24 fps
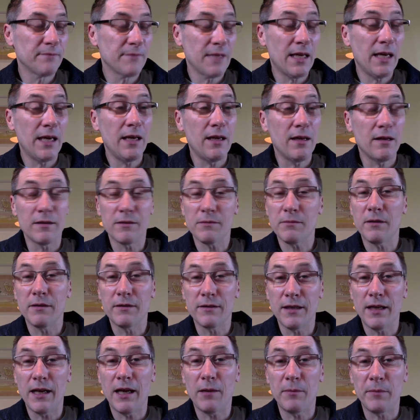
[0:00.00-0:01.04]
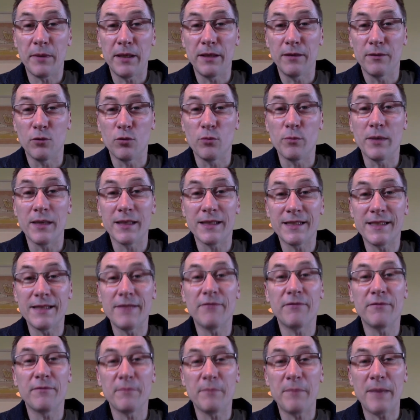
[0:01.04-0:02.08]
kilos won't allow me, or my
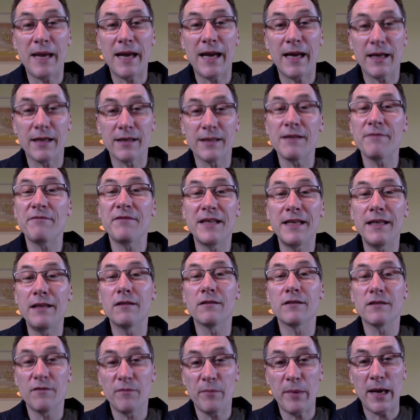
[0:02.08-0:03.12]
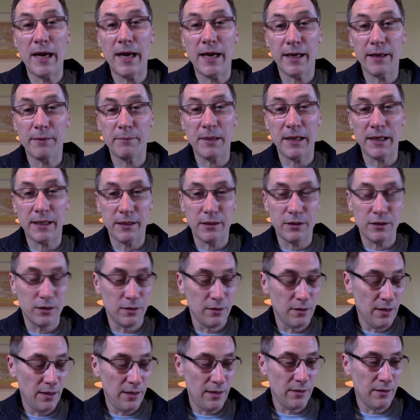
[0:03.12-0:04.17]
seven bag, seven kilos of bag baggage,
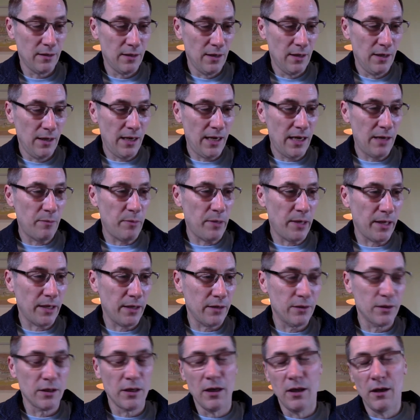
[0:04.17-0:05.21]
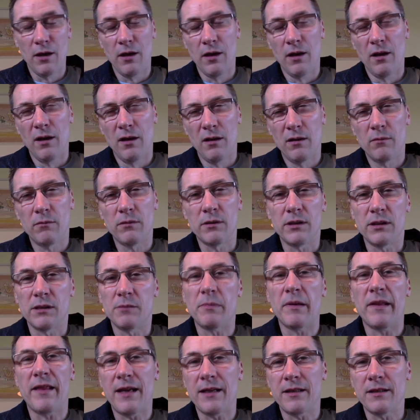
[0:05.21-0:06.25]
hand baggage, which is
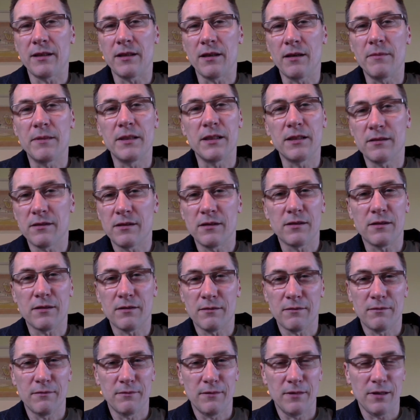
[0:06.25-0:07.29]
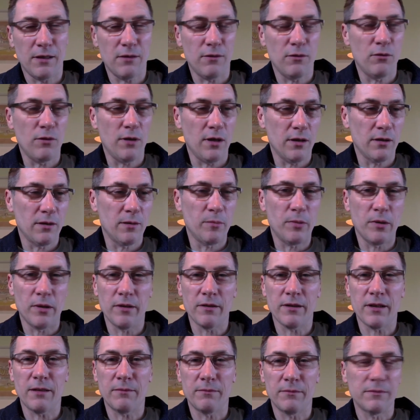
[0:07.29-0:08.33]
pathetic. I mean, it's just I could hardly put a
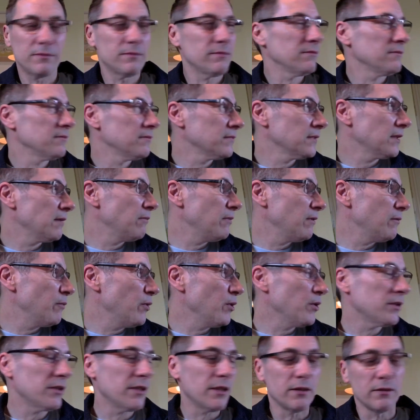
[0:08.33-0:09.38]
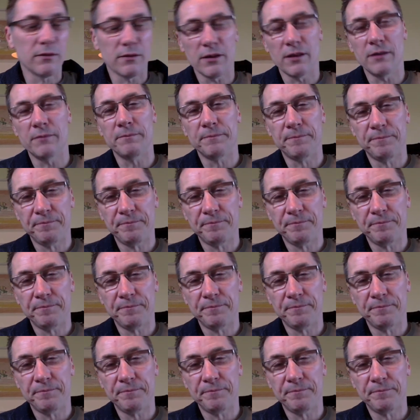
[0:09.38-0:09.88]
couple of books in, so